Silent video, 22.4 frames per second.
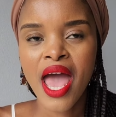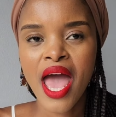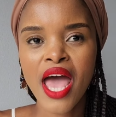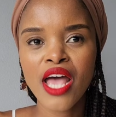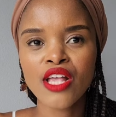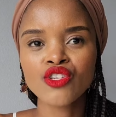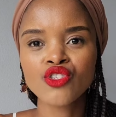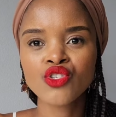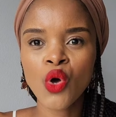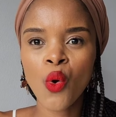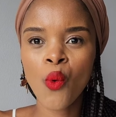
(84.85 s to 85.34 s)

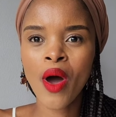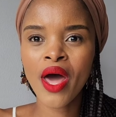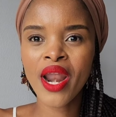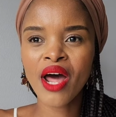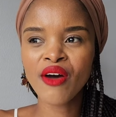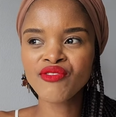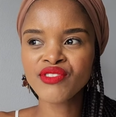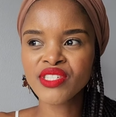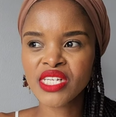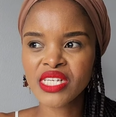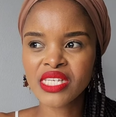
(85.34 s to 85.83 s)
And so what
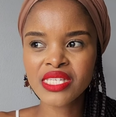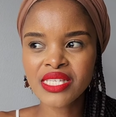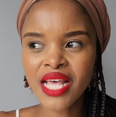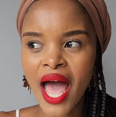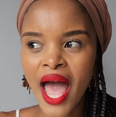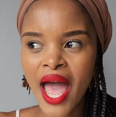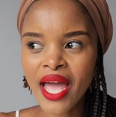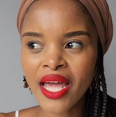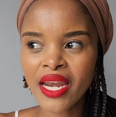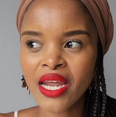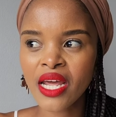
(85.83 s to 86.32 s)
I've
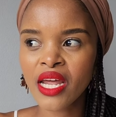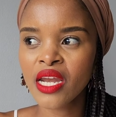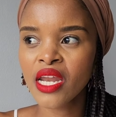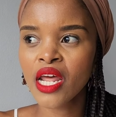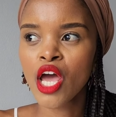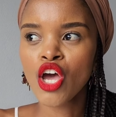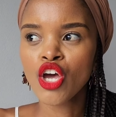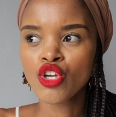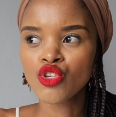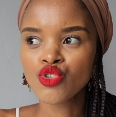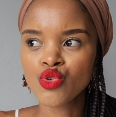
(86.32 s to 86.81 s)
decided
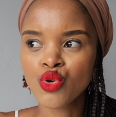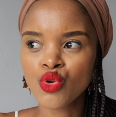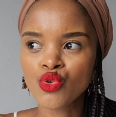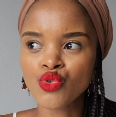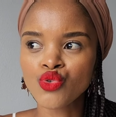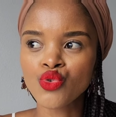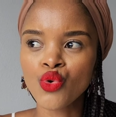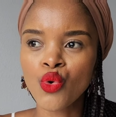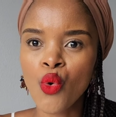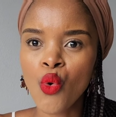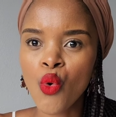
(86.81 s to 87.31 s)
to
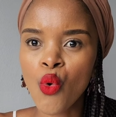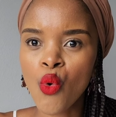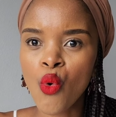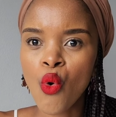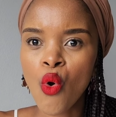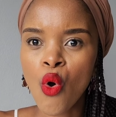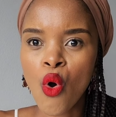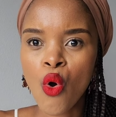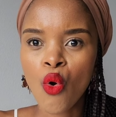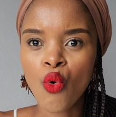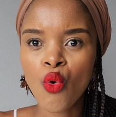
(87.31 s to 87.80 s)
do
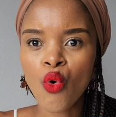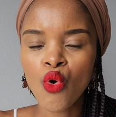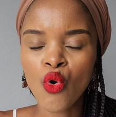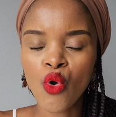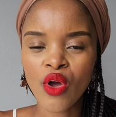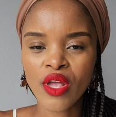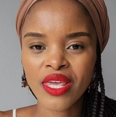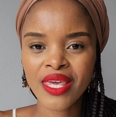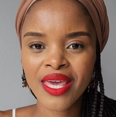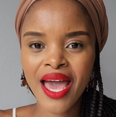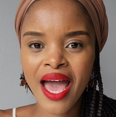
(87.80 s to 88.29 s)

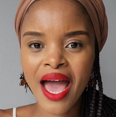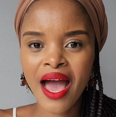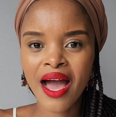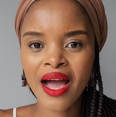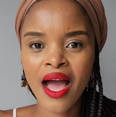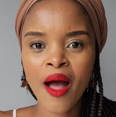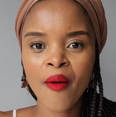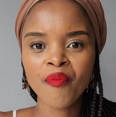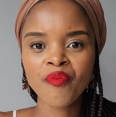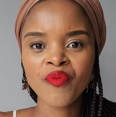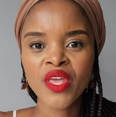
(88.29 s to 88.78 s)
kulo
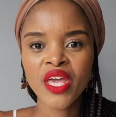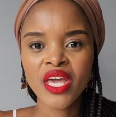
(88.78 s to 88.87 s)
nyaka